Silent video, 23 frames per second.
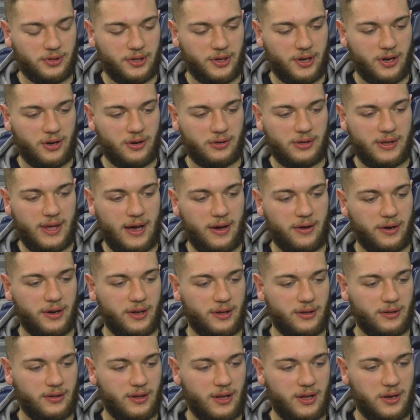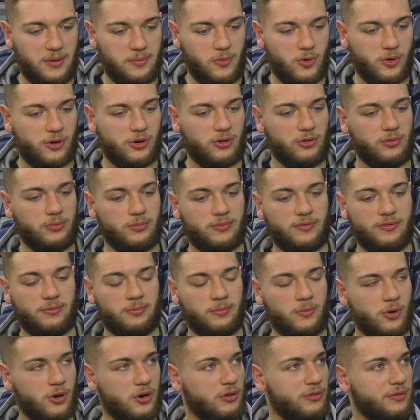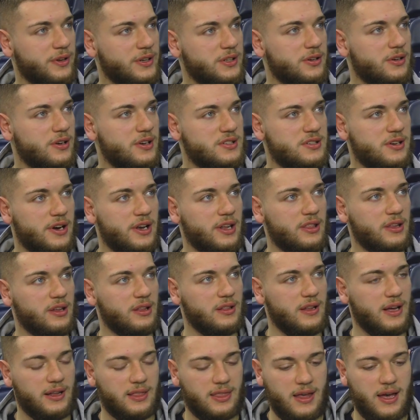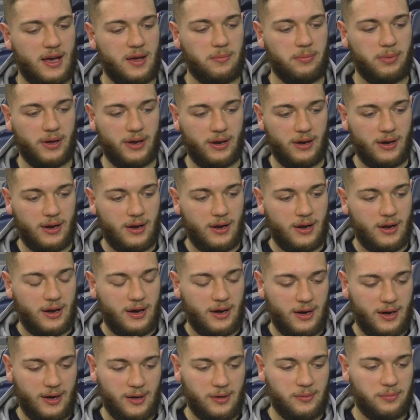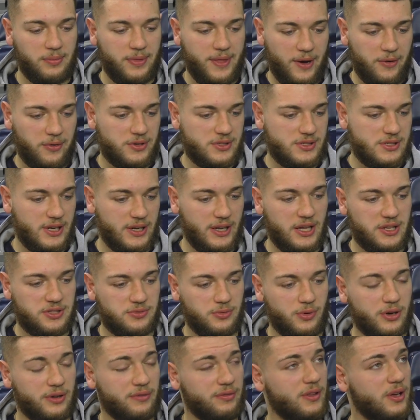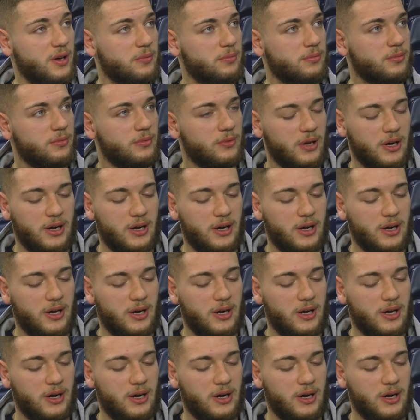you know, counting any moral victories or anything like that, but that was, I guess, one of them.